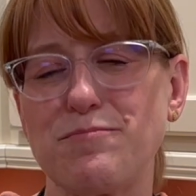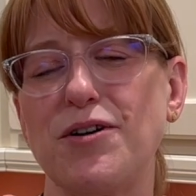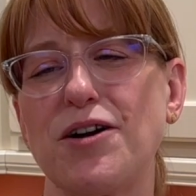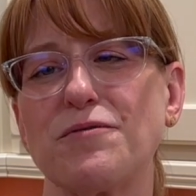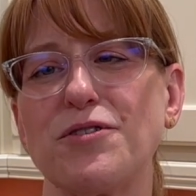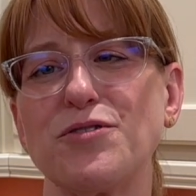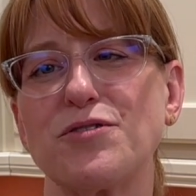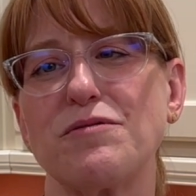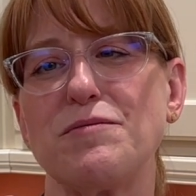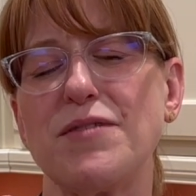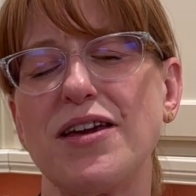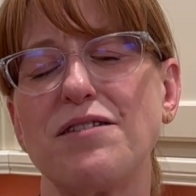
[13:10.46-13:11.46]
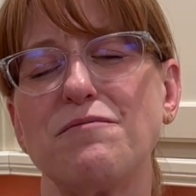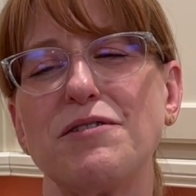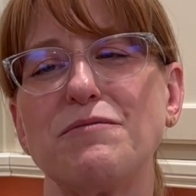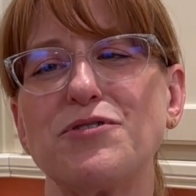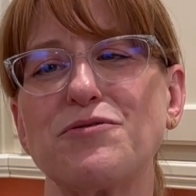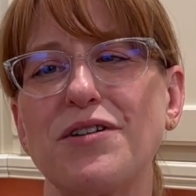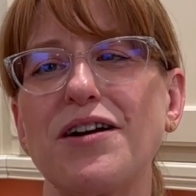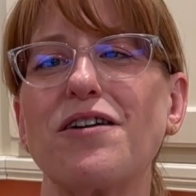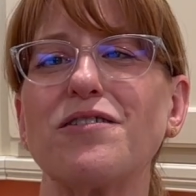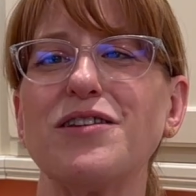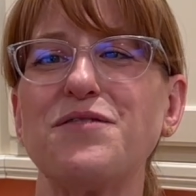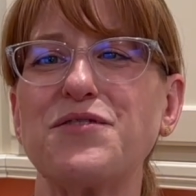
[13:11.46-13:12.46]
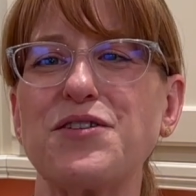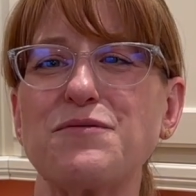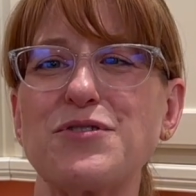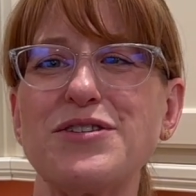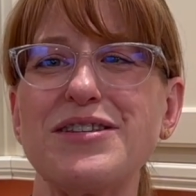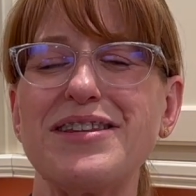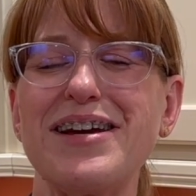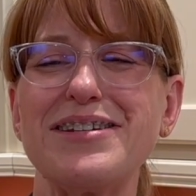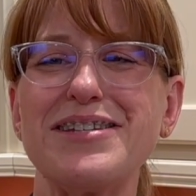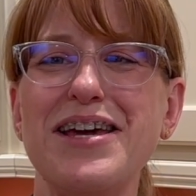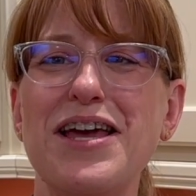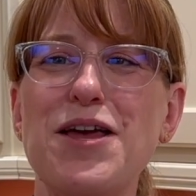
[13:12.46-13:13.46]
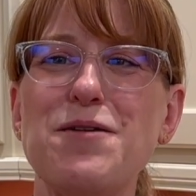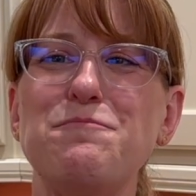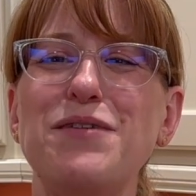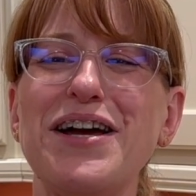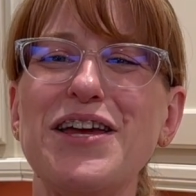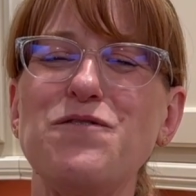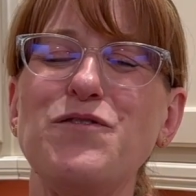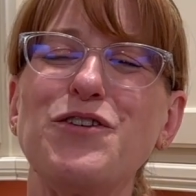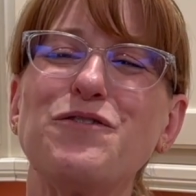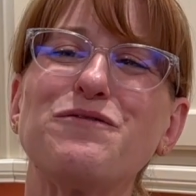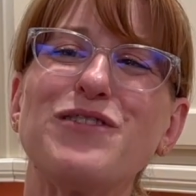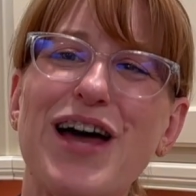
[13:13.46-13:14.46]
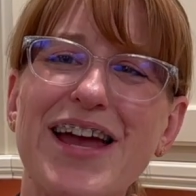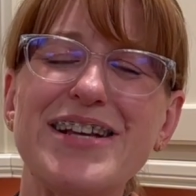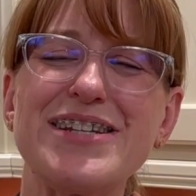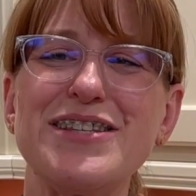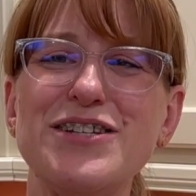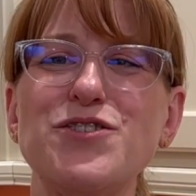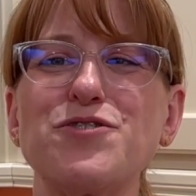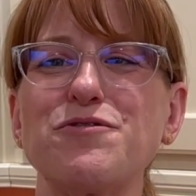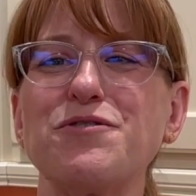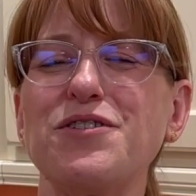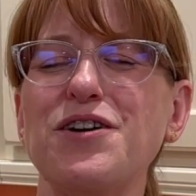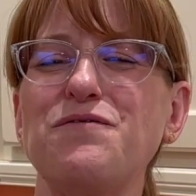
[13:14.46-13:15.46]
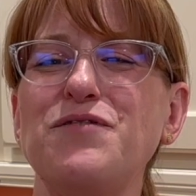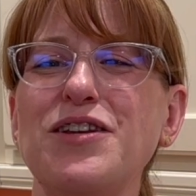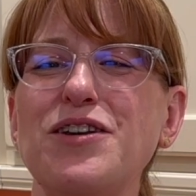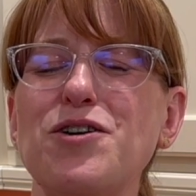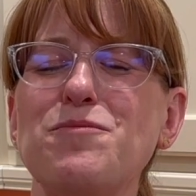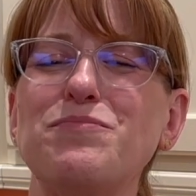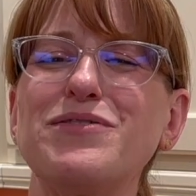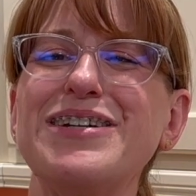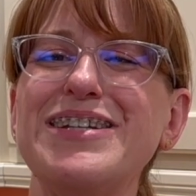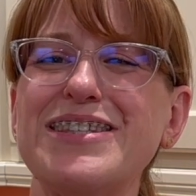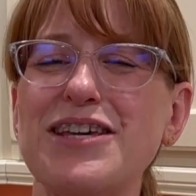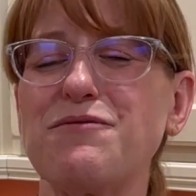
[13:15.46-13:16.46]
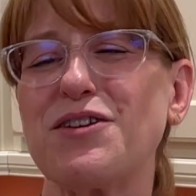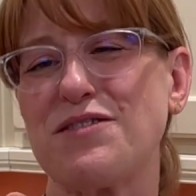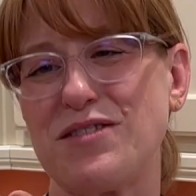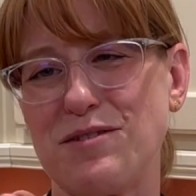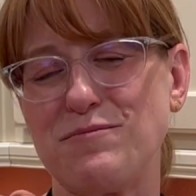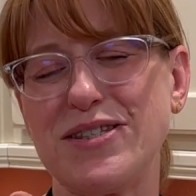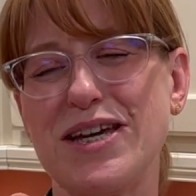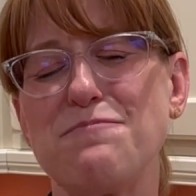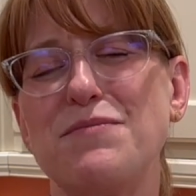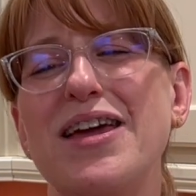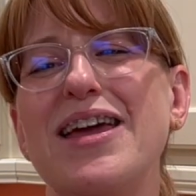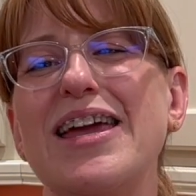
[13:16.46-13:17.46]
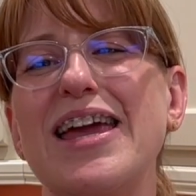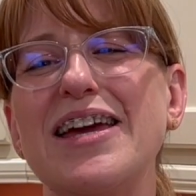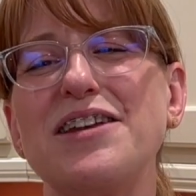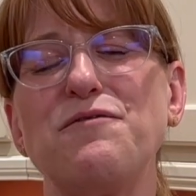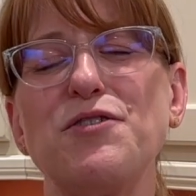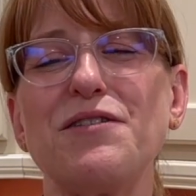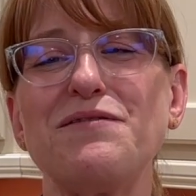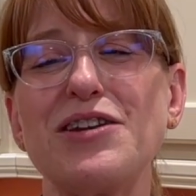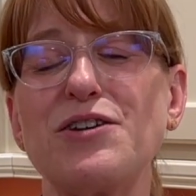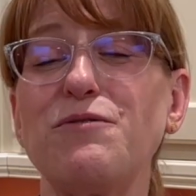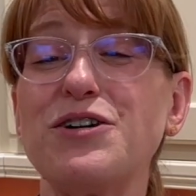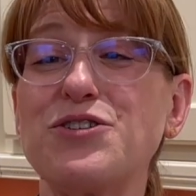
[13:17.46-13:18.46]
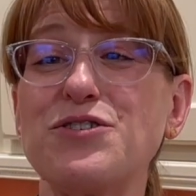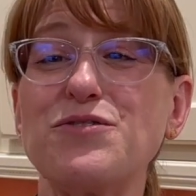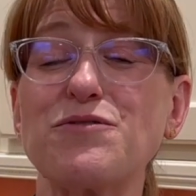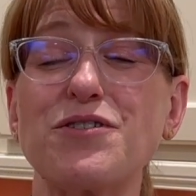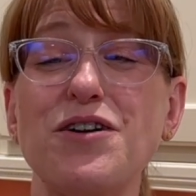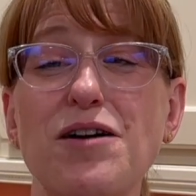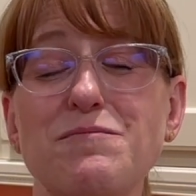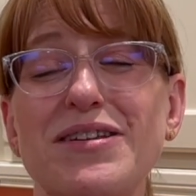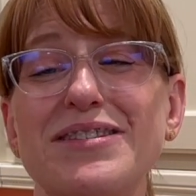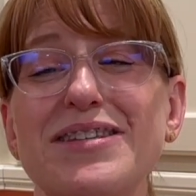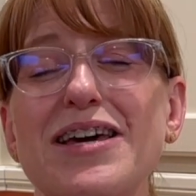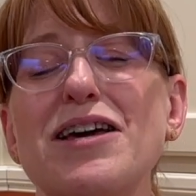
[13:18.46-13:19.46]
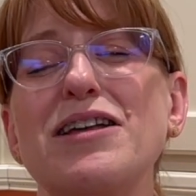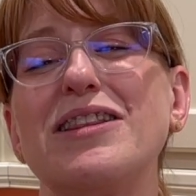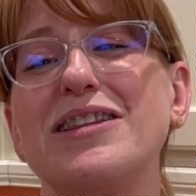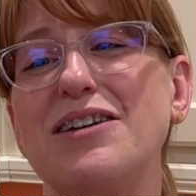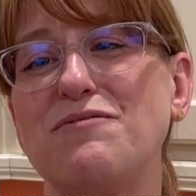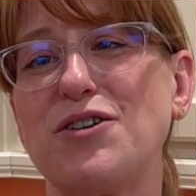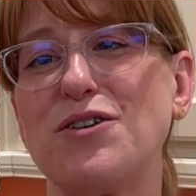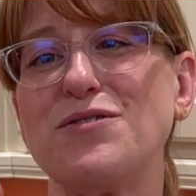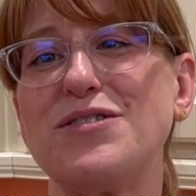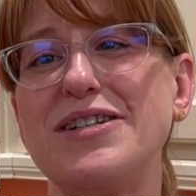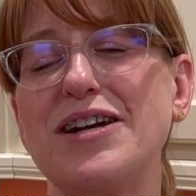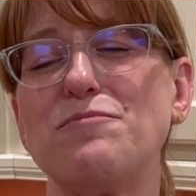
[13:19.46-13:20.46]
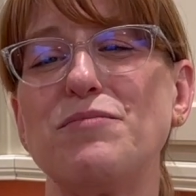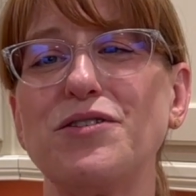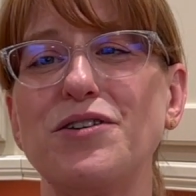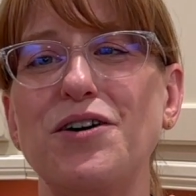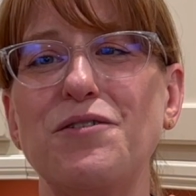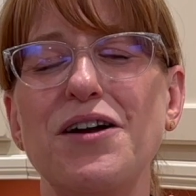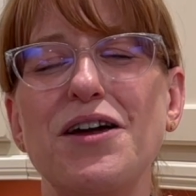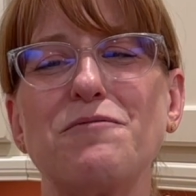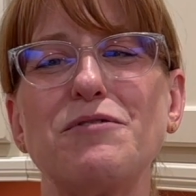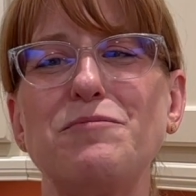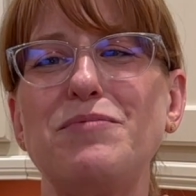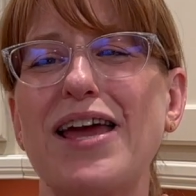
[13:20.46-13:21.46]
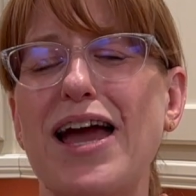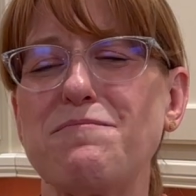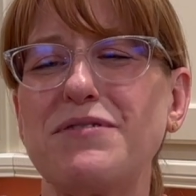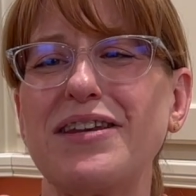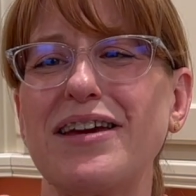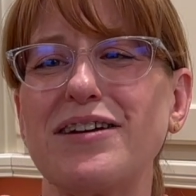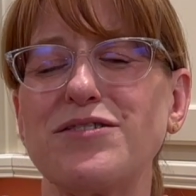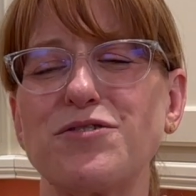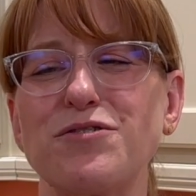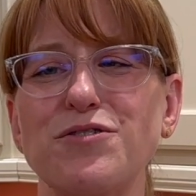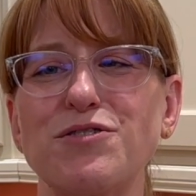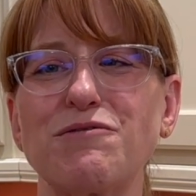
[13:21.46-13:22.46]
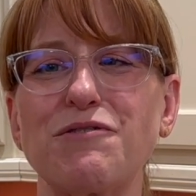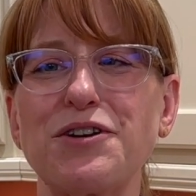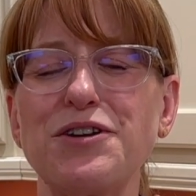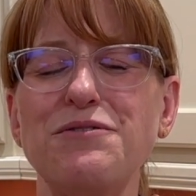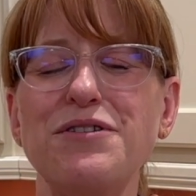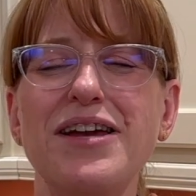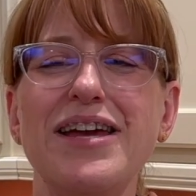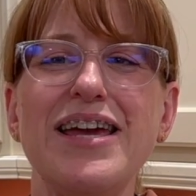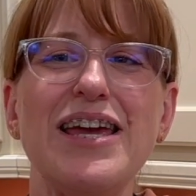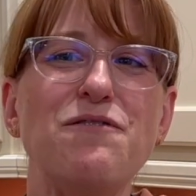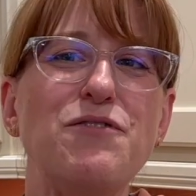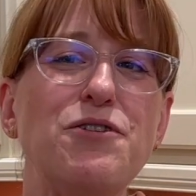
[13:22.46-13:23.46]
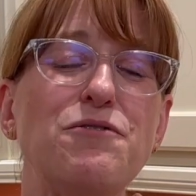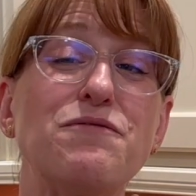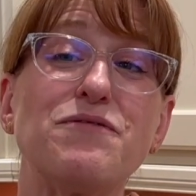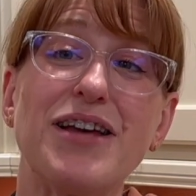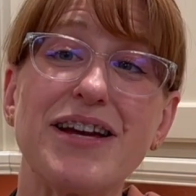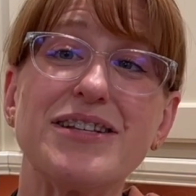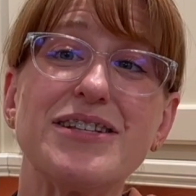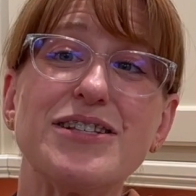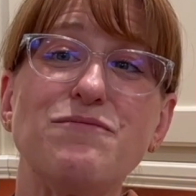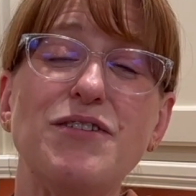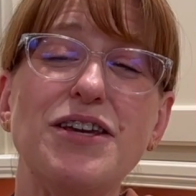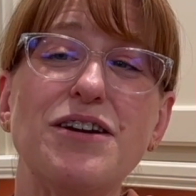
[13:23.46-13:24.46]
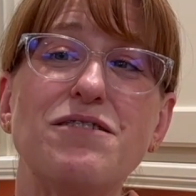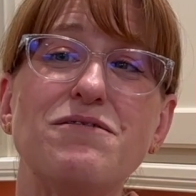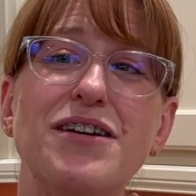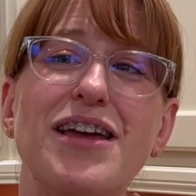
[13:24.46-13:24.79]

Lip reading: pot roast we make, we will try our leftovers in that. But if you liked this stroganoff video, please give it a thumbs up, and if you have any questions or comments, leave those down below. We'd be happy to answer those for you. If you have liked this video,